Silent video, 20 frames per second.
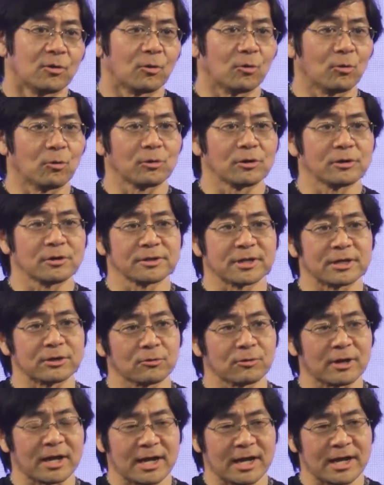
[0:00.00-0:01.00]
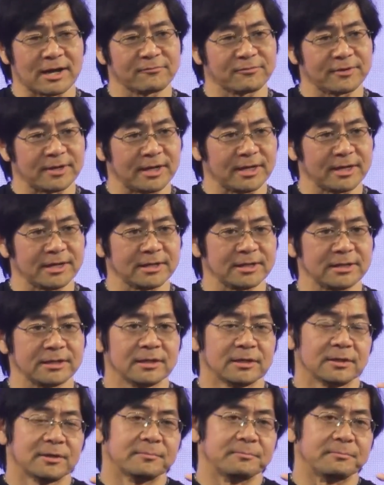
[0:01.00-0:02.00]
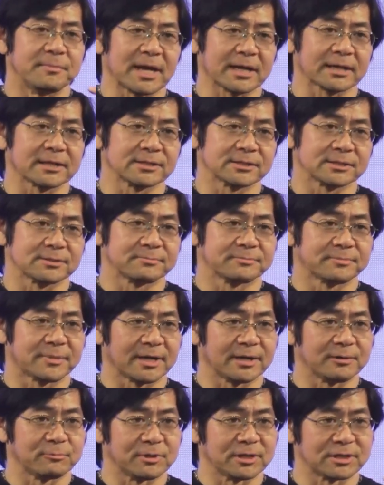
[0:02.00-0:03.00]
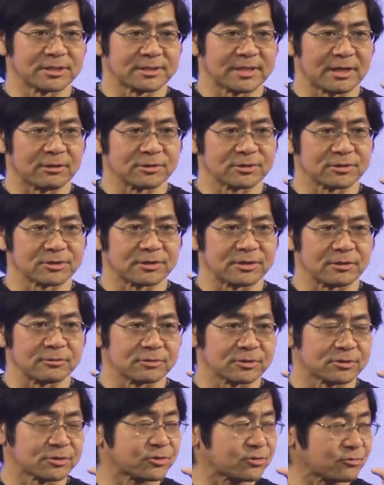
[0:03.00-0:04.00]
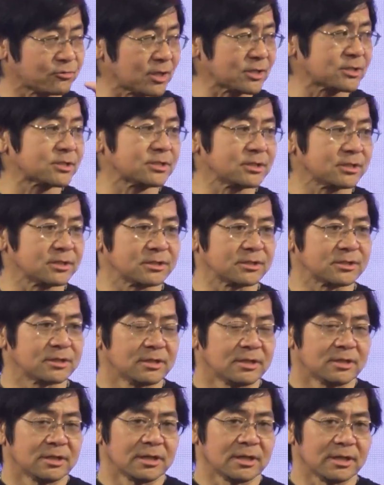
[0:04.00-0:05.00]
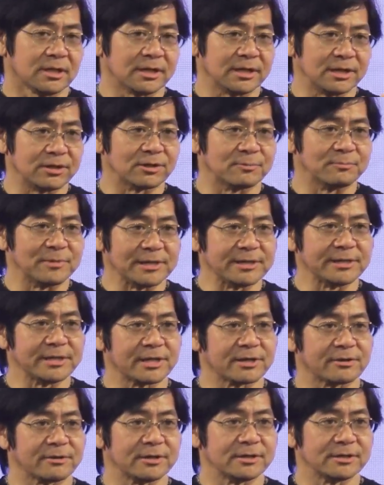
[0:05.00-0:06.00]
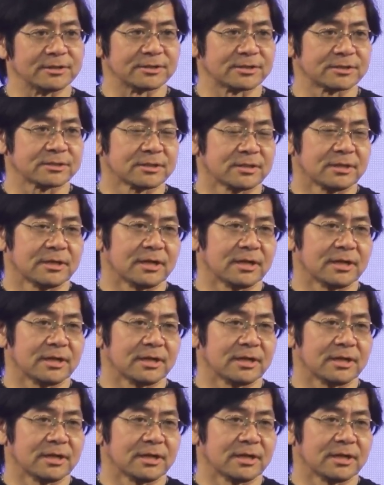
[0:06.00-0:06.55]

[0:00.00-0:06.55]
or they don't have a mechanism by which those trusted intermediaries